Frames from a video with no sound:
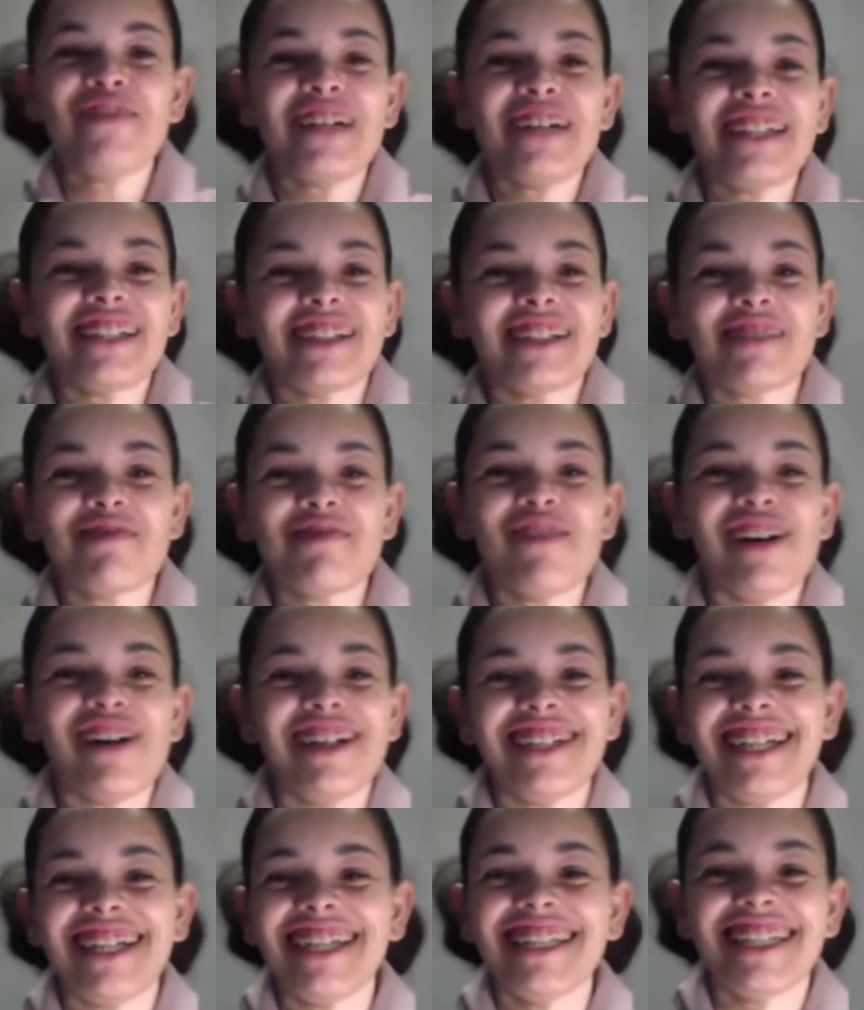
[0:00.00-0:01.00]
just walked
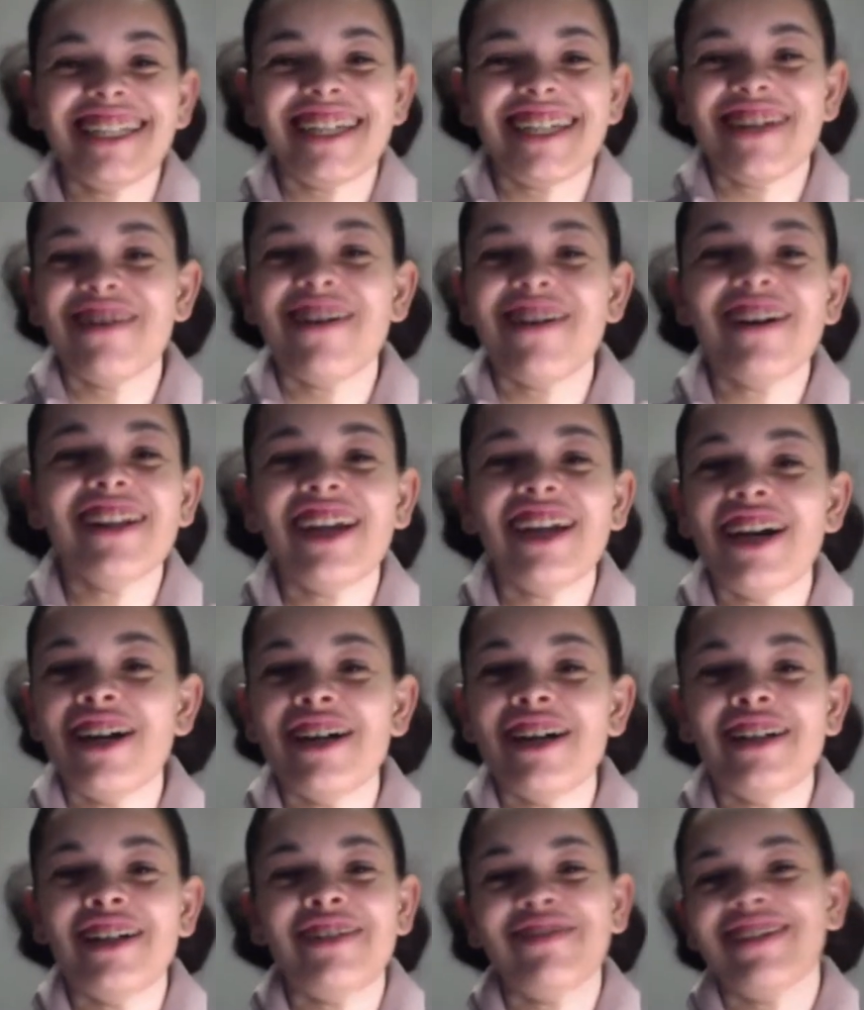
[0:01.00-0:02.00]
into, all I
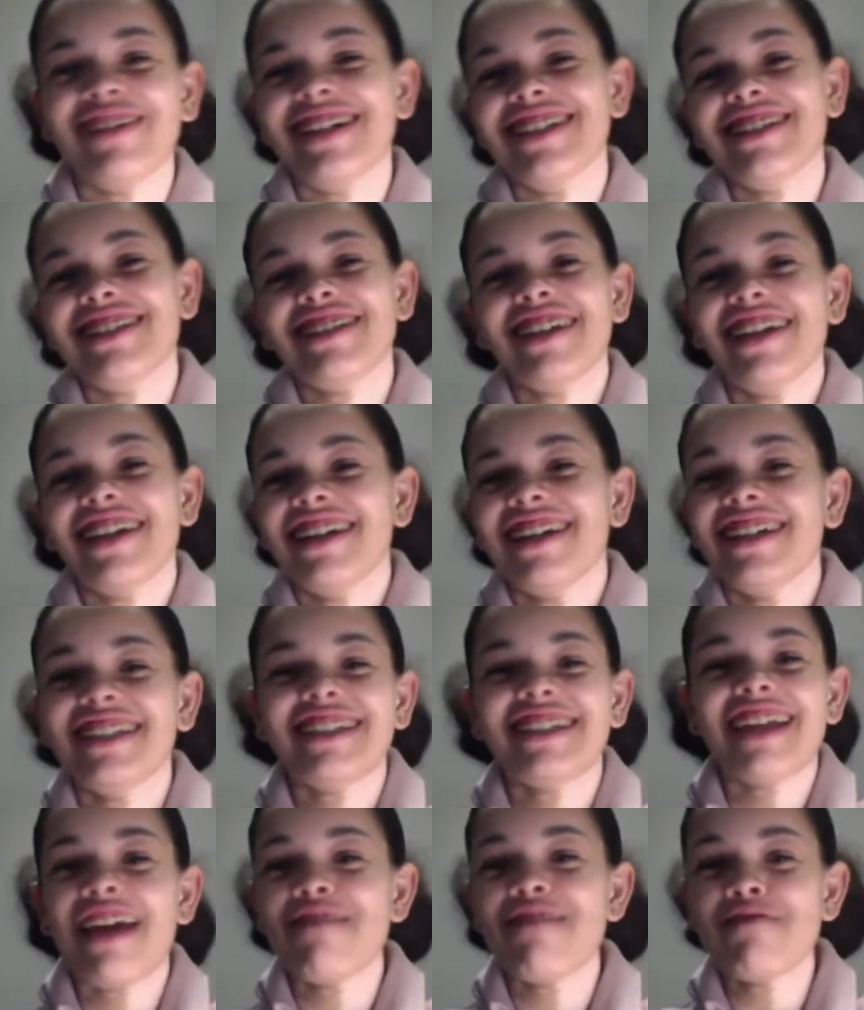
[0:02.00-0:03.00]
heard was
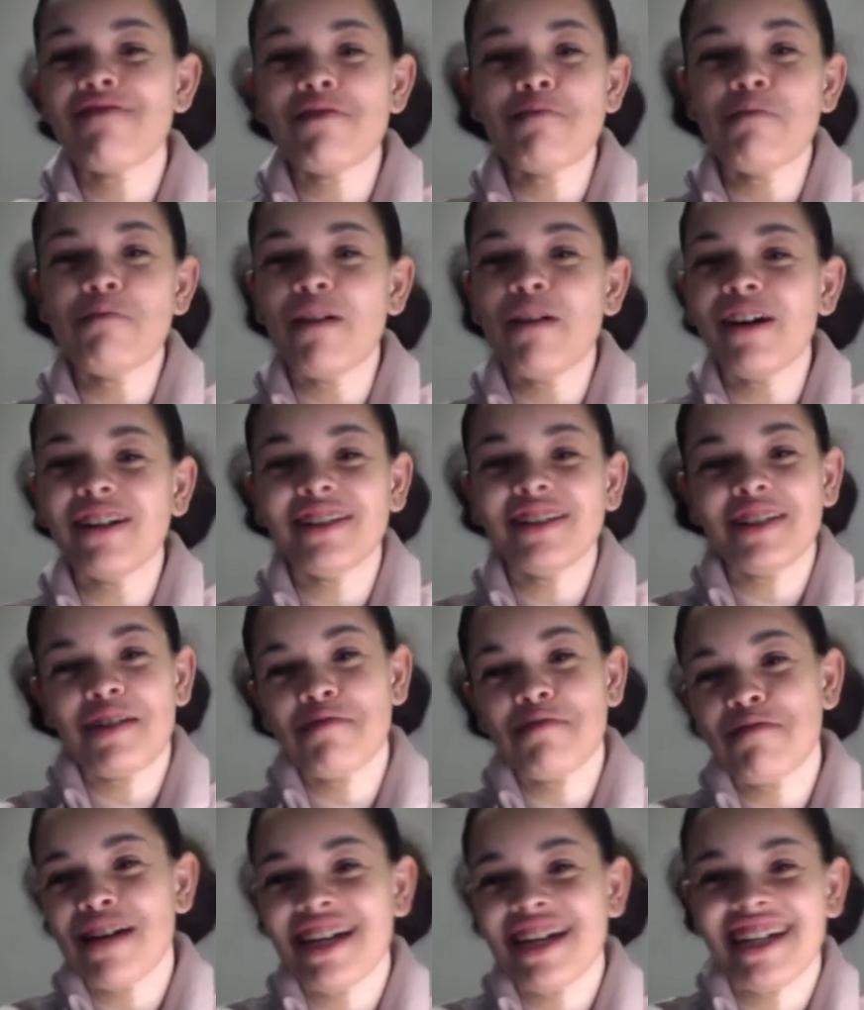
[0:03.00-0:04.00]
shave your balls and you
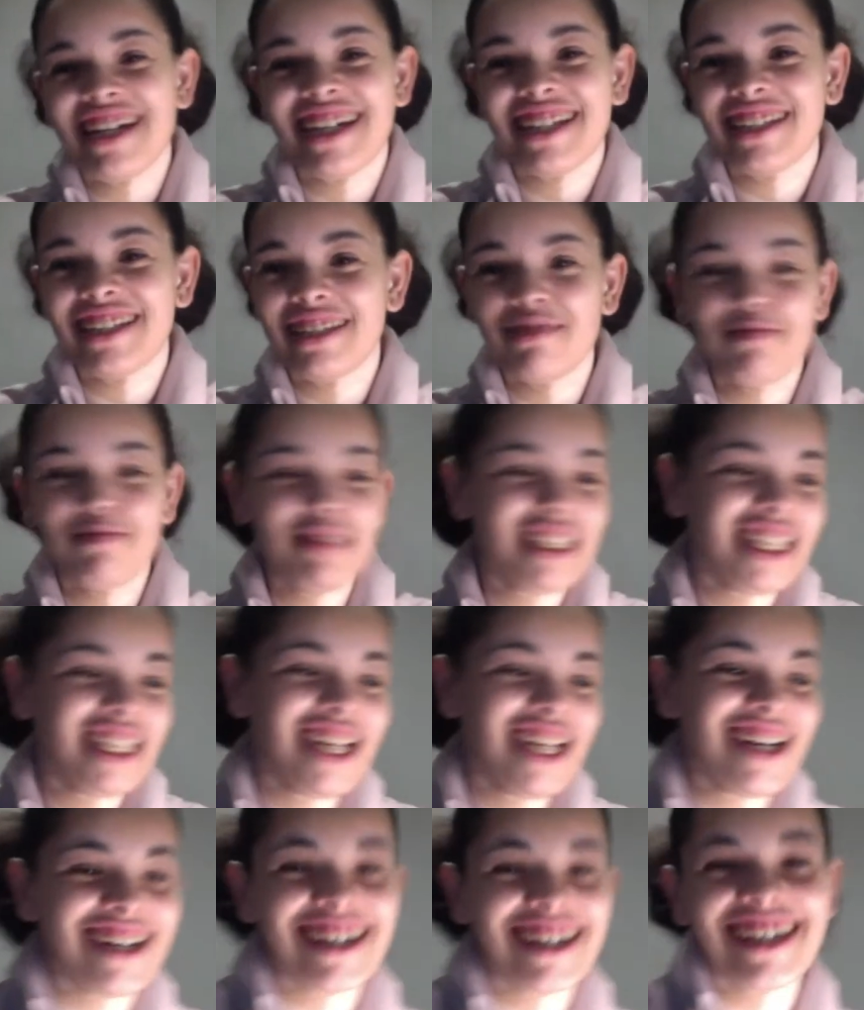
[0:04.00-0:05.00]
might get some
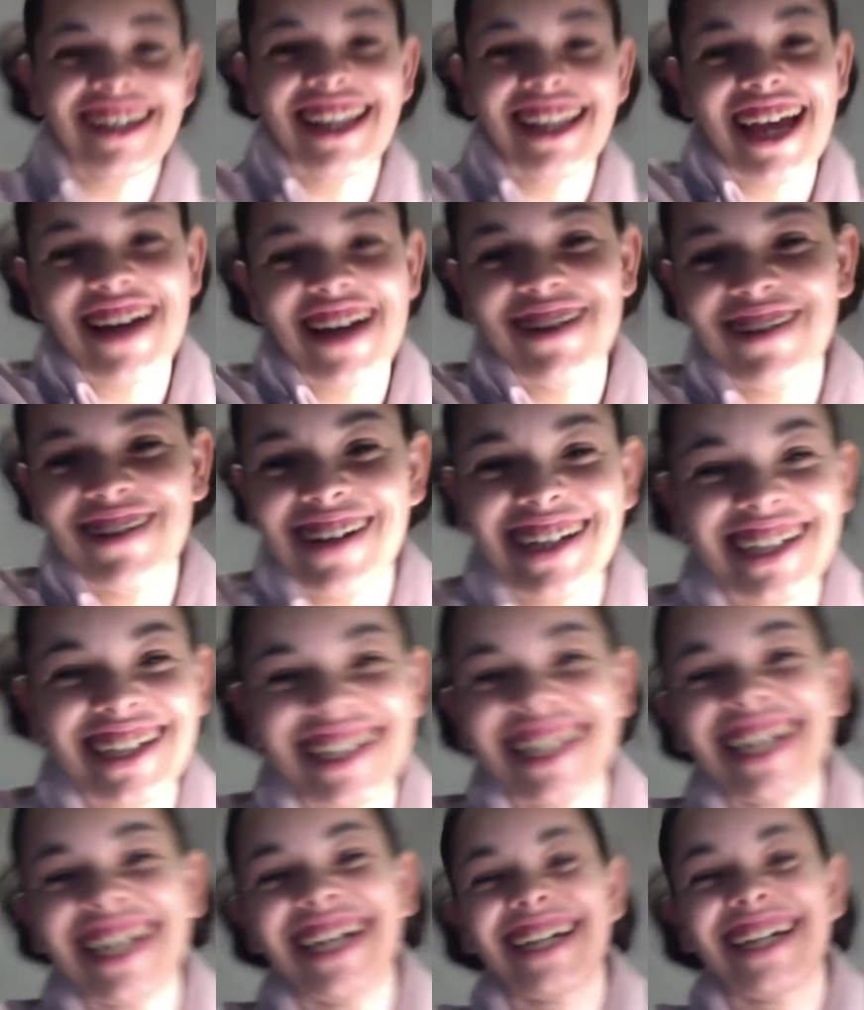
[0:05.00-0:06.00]
what? Like what?